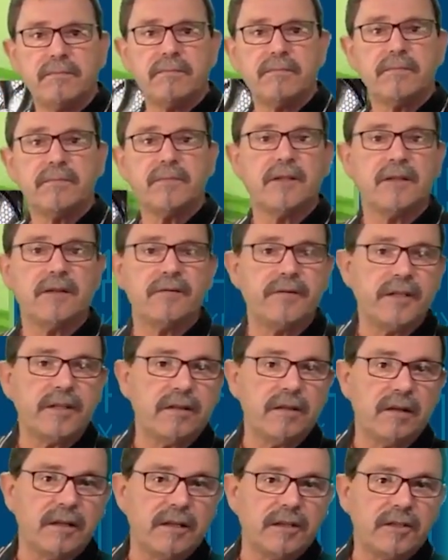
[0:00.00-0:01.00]
the
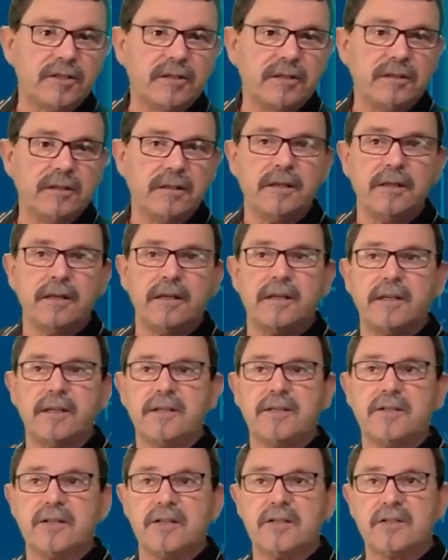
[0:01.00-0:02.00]
ventilation
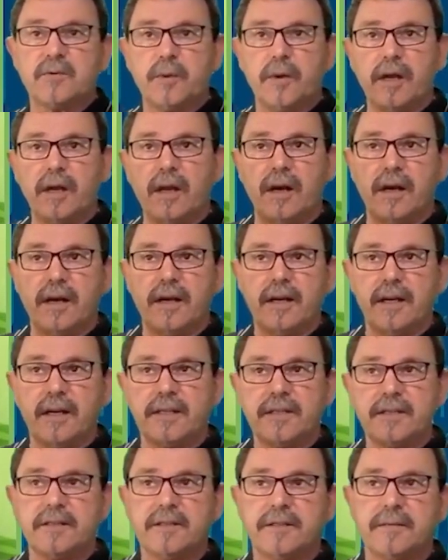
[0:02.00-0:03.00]
is as well
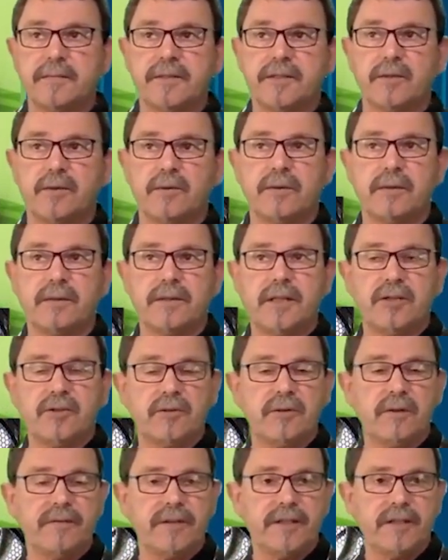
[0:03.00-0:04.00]
highlighted. So
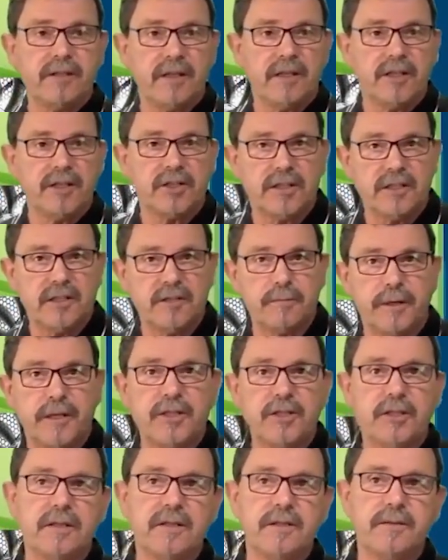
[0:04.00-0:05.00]
natural ventilation in
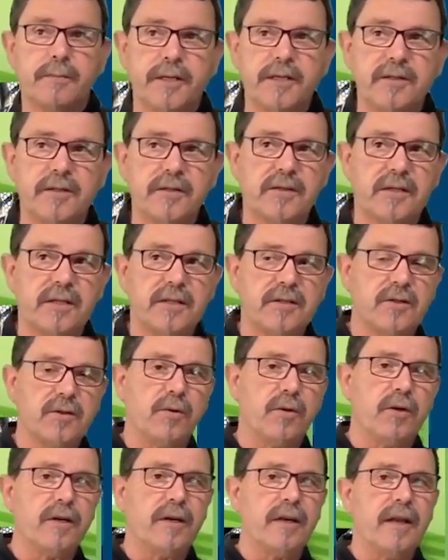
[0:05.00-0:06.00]
spaces and so
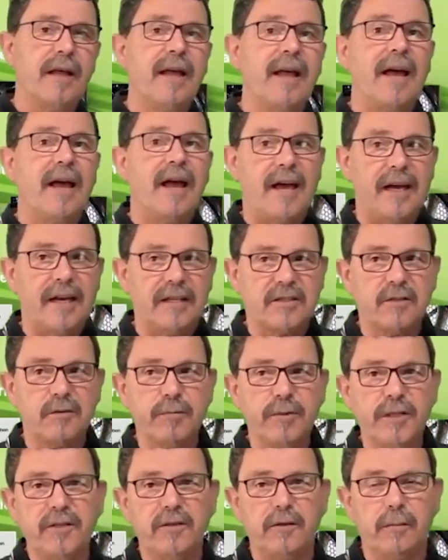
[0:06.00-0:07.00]
on has to
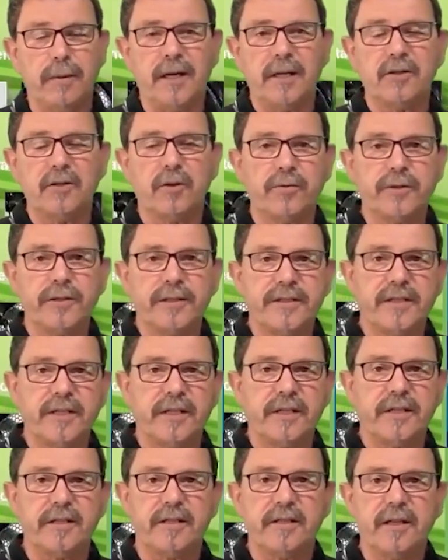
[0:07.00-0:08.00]
be demand
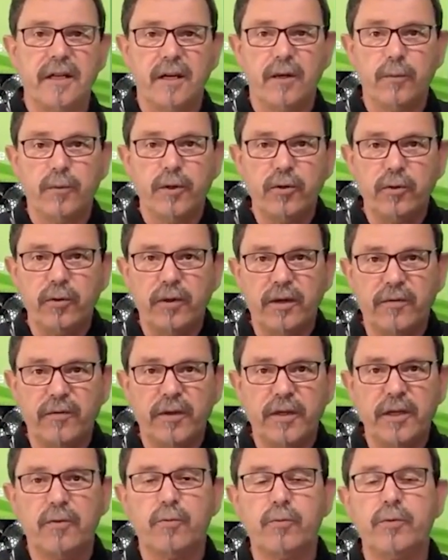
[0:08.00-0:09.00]
orientated. We do have
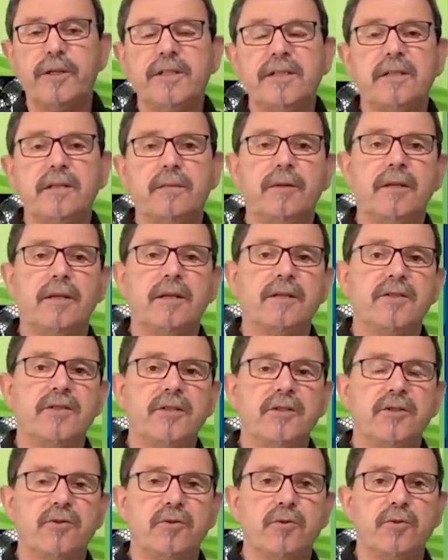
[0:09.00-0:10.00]
here reasonable
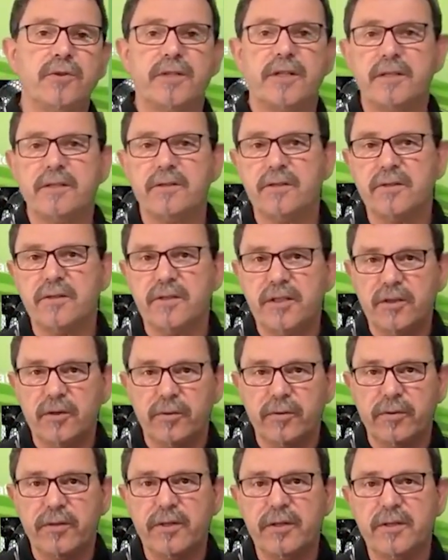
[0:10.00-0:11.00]
CO2 sensors. Here
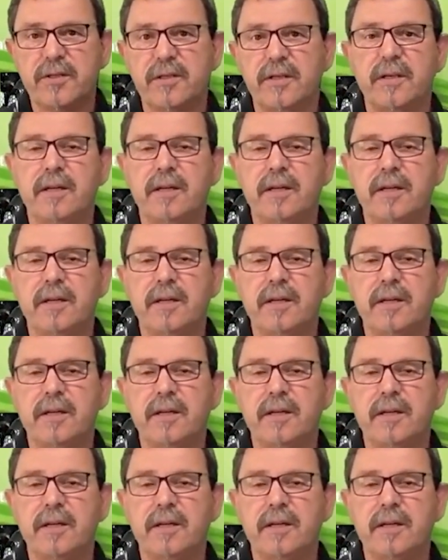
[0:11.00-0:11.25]
in this